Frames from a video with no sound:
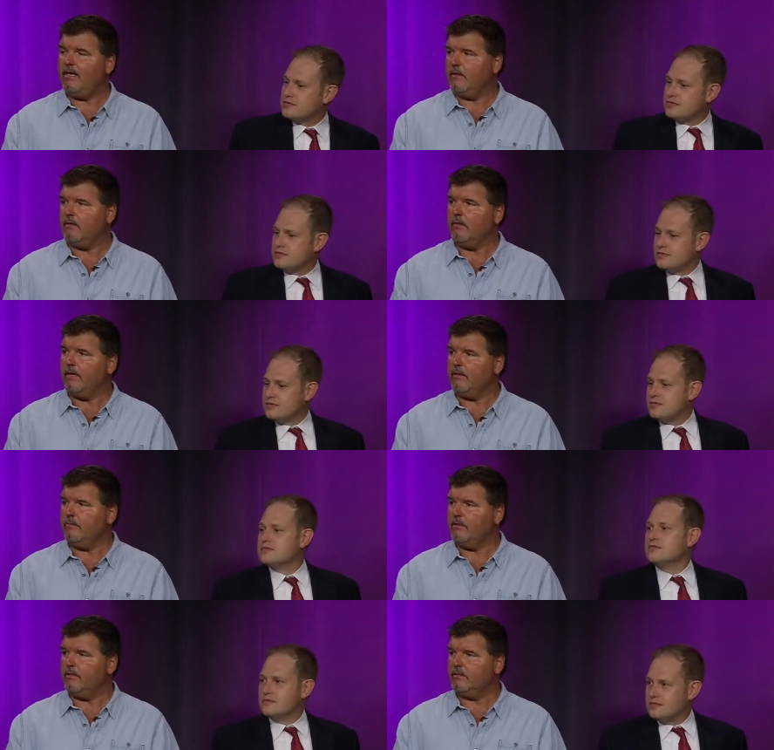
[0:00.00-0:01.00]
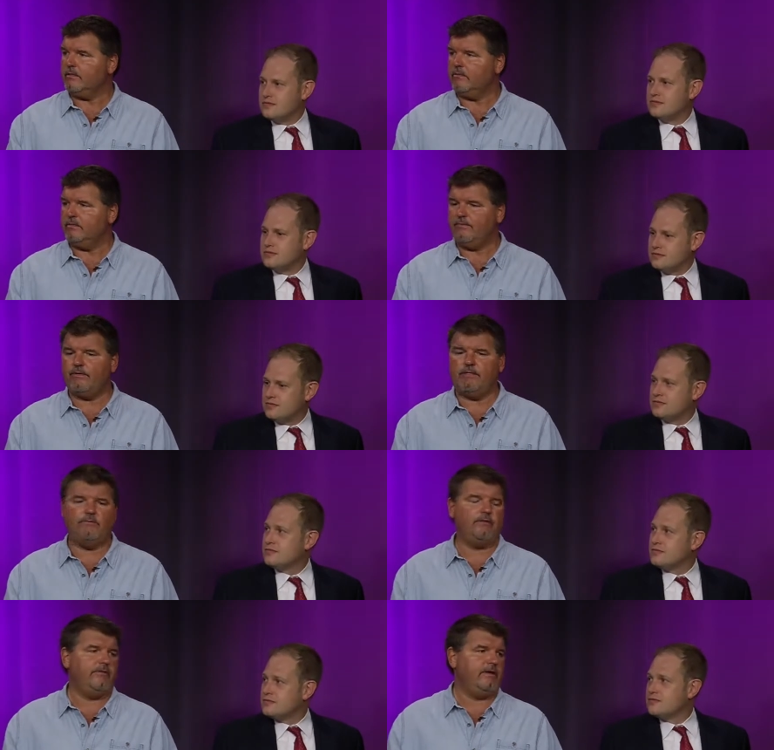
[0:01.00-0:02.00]
Speaker 1: little of that with mm -hmm. this mm-hmm. little Zinfandel
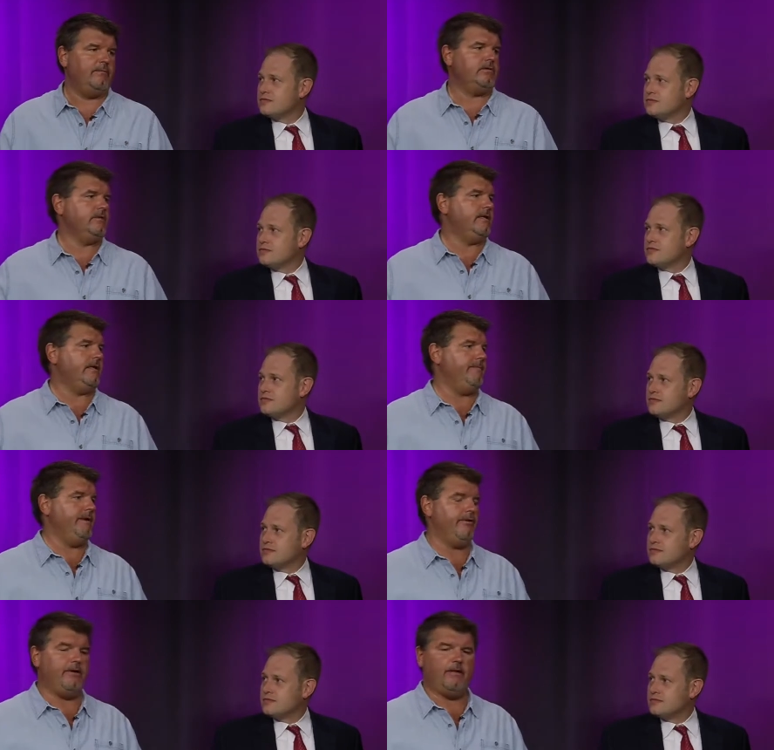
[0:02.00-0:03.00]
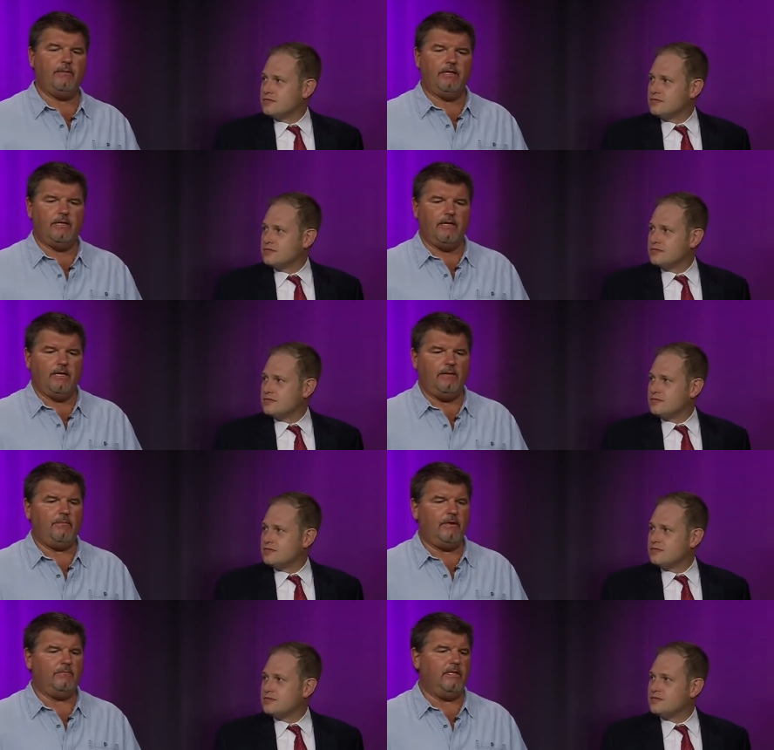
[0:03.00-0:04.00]
flavor, and I'm also getting that berry. And I'm I'm,
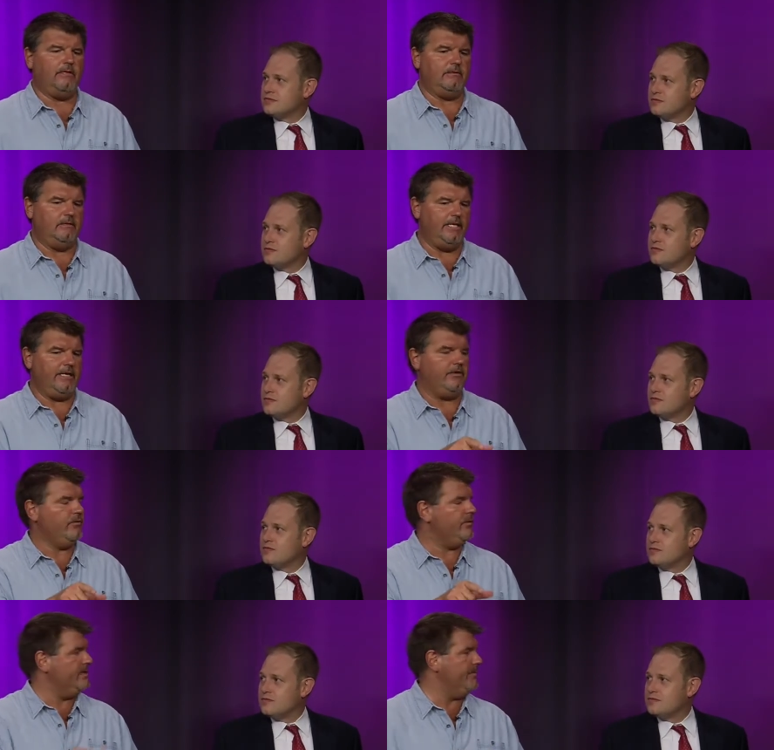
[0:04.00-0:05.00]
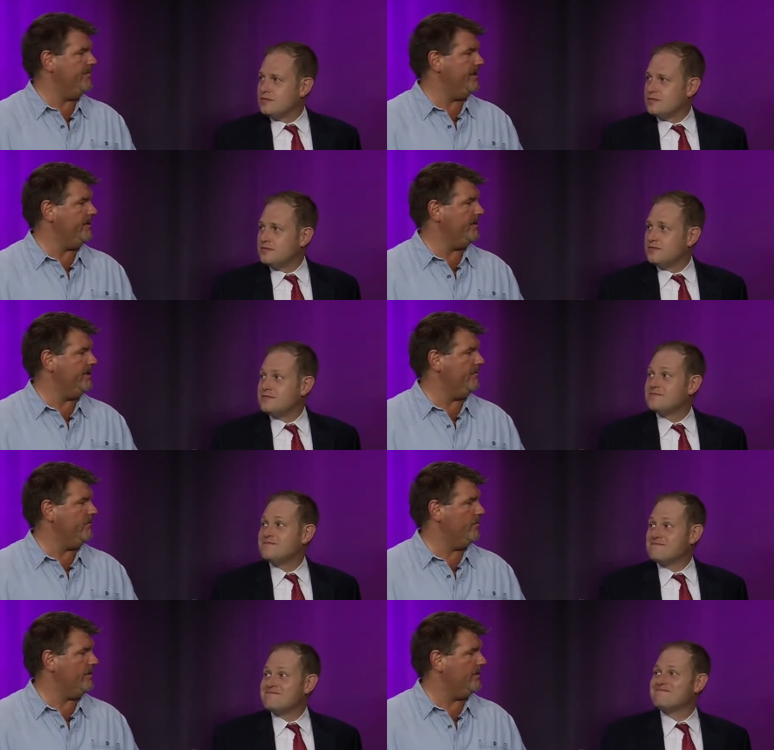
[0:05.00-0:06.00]
I'm leaning towards that being the
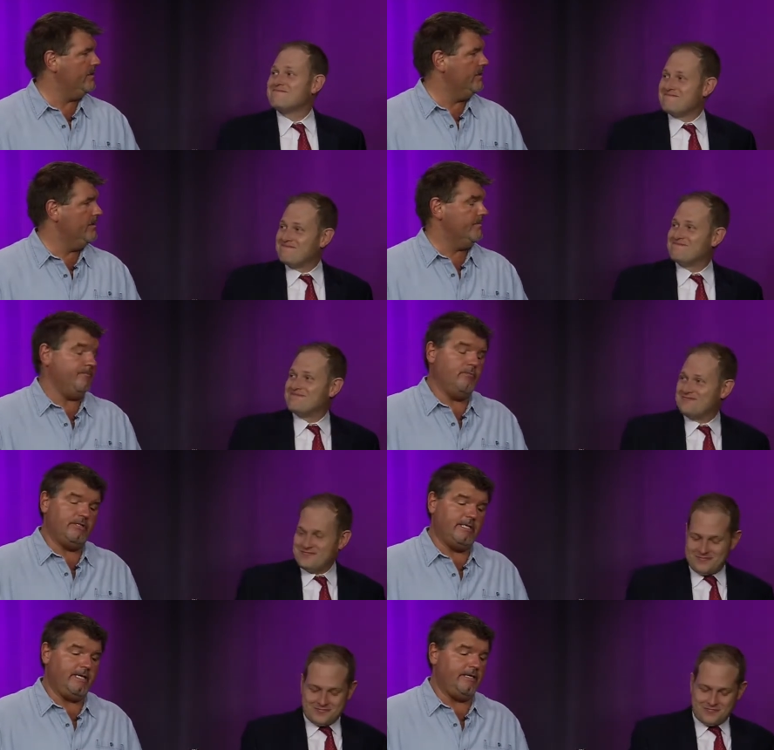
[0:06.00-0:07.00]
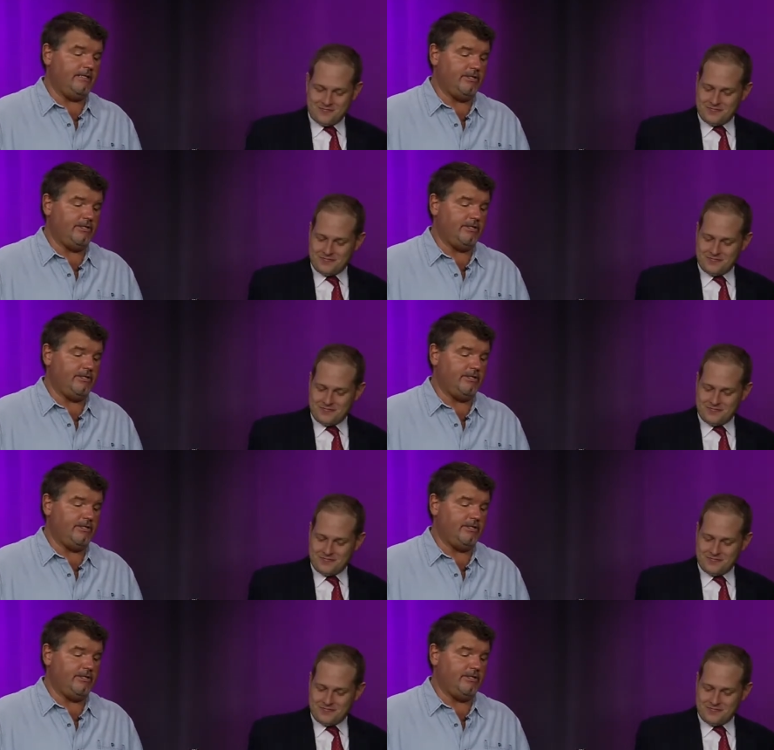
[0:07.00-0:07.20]
California. Once again, that's